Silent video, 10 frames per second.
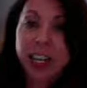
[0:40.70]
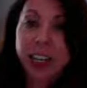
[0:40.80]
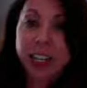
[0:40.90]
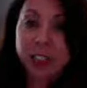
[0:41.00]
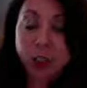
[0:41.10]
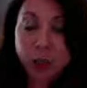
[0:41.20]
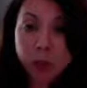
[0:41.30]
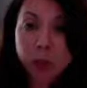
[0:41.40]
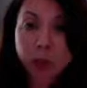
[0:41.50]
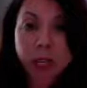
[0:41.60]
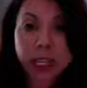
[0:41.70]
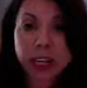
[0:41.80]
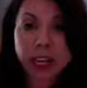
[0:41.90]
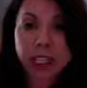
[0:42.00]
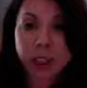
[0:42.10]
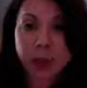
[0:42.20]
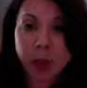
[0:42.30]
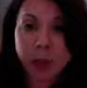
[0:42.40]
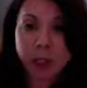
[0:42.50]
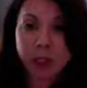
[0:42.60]
It's also really nice to be
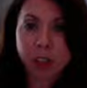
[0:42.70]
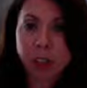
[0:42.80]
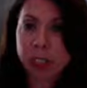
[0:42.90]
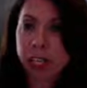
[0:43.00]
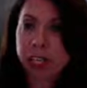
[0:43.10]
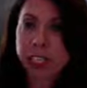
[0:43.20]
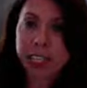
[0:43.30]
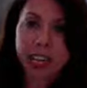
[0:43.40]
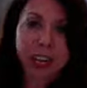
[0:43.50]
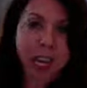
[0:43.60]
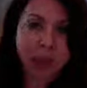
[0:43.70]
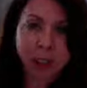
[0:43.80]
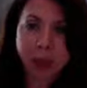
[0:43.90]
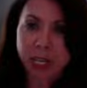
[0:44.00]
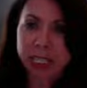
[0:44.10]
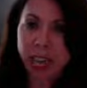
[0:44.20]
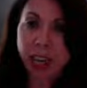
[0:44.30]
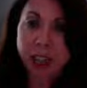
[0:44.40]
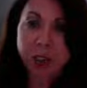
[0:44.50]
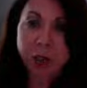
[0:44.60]
able to just set the scene, have some nice
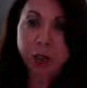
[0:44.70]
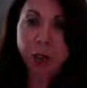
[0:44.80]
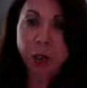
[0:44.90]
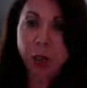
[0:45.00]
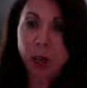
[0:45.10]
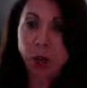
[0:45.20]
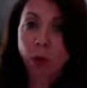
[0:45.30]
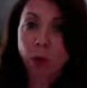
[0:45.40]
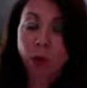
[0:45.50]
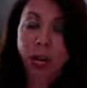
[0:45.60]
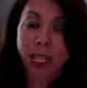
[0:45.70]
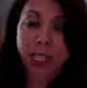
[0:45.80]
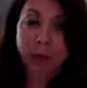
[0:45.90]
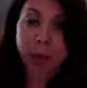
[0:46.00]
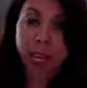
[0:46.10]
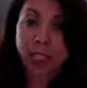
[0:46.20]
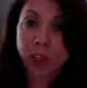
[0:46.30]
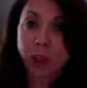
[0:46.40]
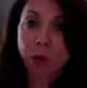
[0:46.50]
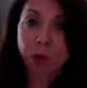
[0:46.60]
candles going, your own quiet space,
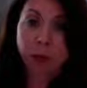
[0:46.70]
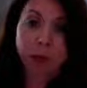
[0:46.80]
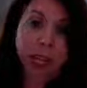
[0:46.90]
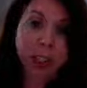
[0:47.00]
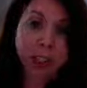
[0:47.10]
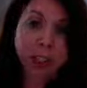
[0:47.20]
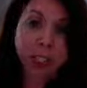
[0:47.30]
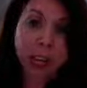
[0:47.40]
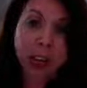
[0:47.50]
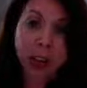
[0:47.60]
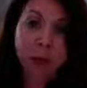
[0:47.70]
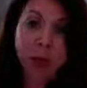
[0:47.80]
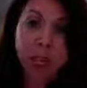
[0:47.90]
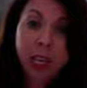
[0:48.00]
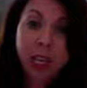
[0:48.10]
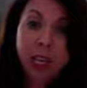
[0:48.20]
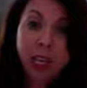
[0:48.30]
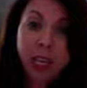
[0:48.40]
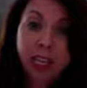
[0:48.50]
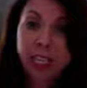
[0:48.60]
your own reflection time,
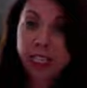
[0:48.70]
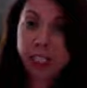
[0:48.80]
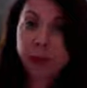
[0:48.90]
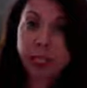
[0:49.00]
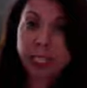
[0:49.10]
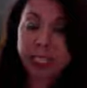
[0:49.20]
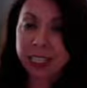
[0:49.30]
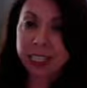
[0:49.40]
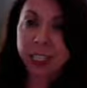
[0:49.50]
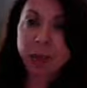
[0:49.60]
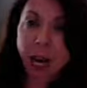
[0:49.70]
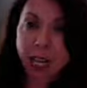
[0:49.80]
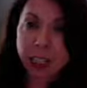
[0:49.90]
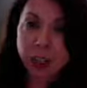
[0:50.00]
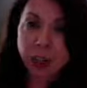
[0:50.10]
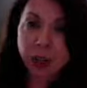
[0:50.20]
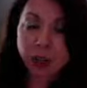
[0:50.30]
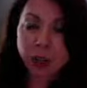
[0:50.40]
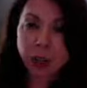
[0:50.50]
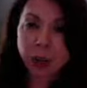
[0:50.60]
and in a space that inspires you
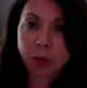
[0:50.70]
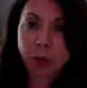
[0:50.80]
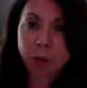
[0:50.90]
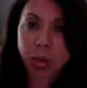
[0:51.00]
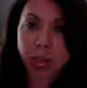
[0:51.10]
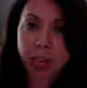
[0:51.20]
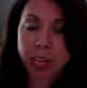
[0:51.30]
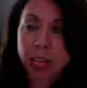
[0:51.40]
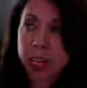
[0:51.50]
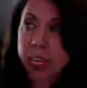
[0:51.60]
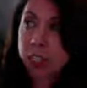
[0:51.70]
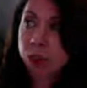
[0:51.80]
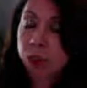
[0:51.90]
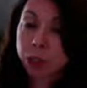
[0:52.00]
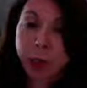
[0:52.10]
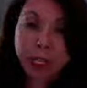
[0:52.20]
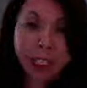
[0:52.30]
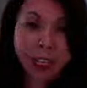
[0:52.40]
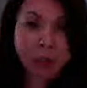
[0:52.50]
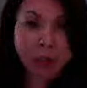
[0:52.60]
so you can be
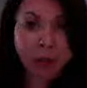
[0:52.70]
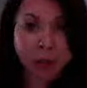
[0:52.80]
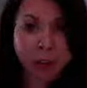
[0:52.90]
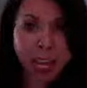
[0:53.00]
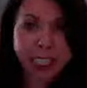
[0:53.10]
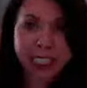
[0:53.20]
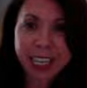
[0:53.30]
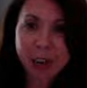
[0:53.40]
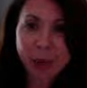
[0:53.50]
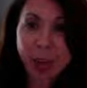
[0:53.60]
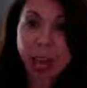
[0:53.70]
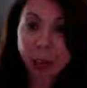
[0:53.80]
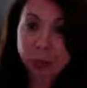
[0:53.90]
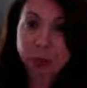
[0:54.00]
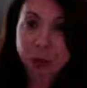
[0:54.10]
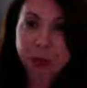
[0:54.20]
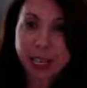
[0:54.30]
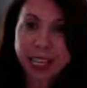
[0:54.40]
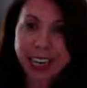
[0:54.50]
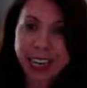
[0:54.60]
introspective and reflective and forward
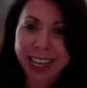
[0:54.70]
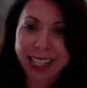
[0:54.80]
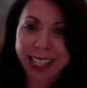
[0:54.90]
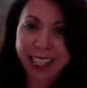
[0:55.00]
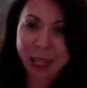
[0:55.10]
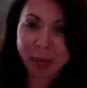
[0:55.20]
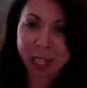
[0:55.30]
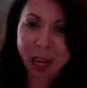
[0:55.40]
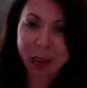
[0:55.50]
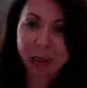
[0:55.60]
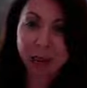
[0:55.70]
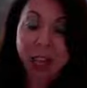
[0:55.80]
thinking at the same time.